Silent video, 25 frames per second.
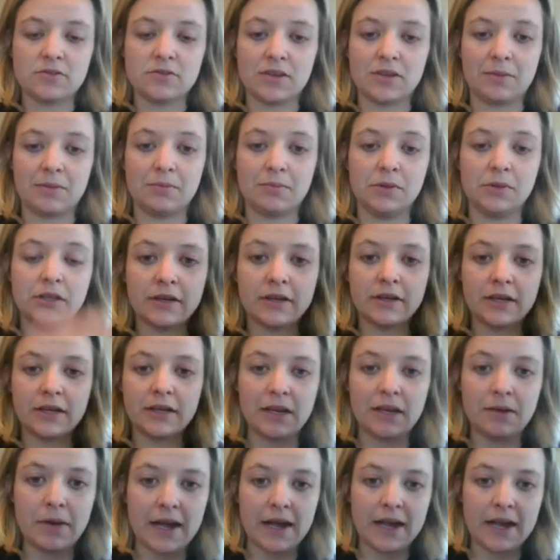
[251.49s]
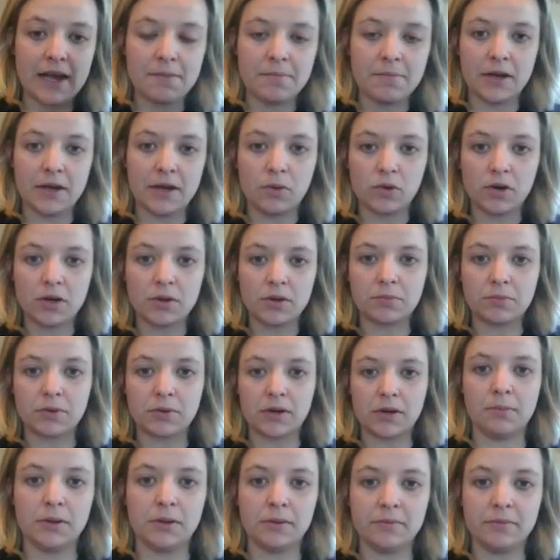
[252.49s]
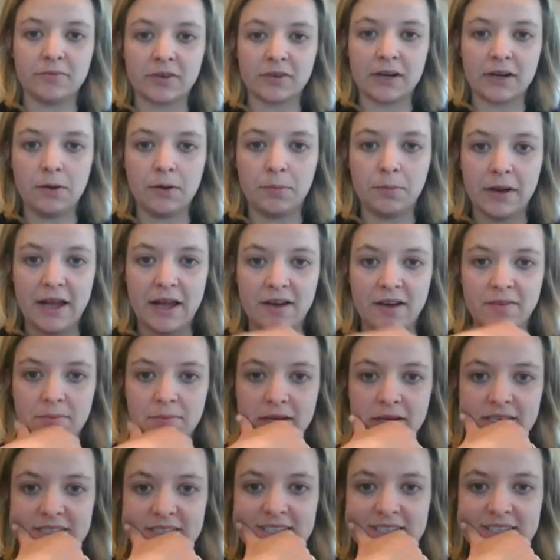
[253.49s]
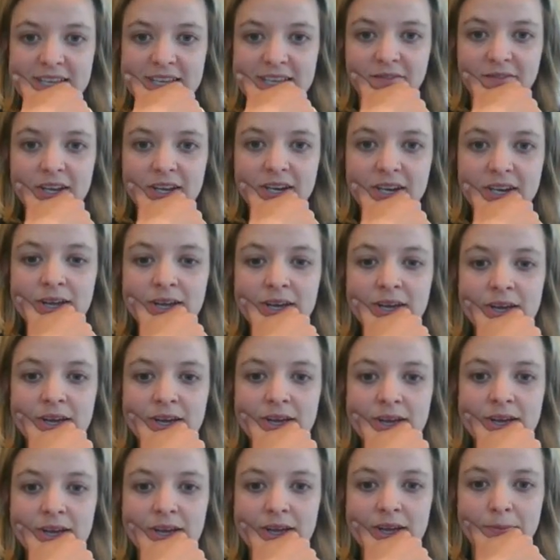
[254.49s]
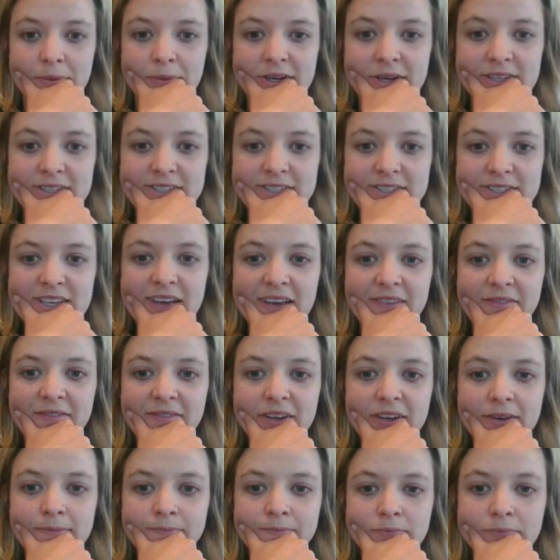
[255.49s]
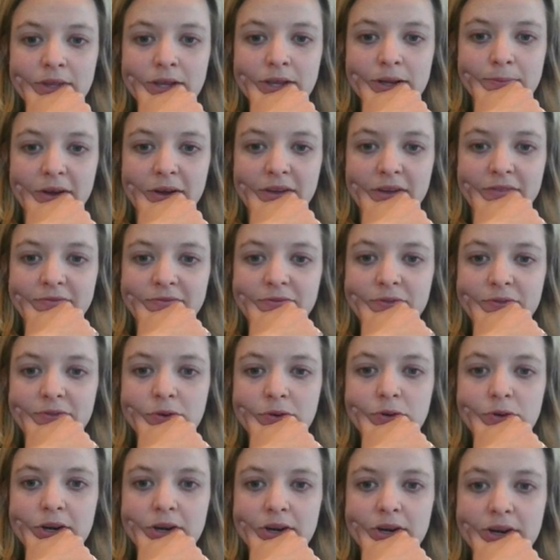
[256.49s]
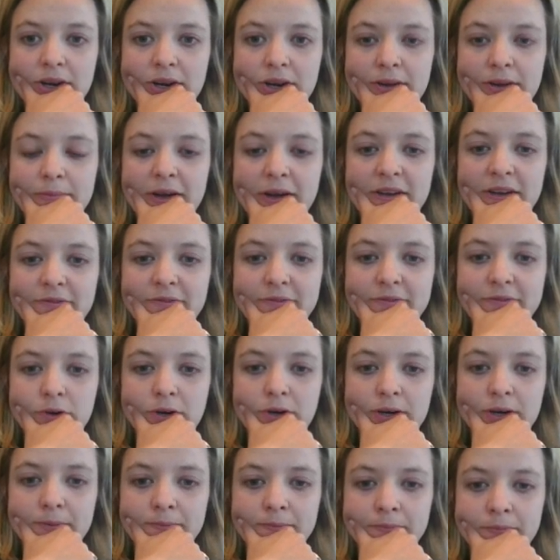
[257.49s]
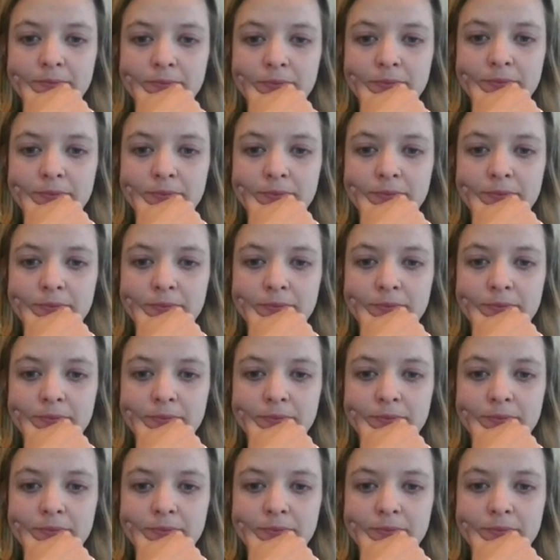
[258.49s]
So I'm looking back at my word problem for help. I have my 7 and my 7, my 4 and my 4.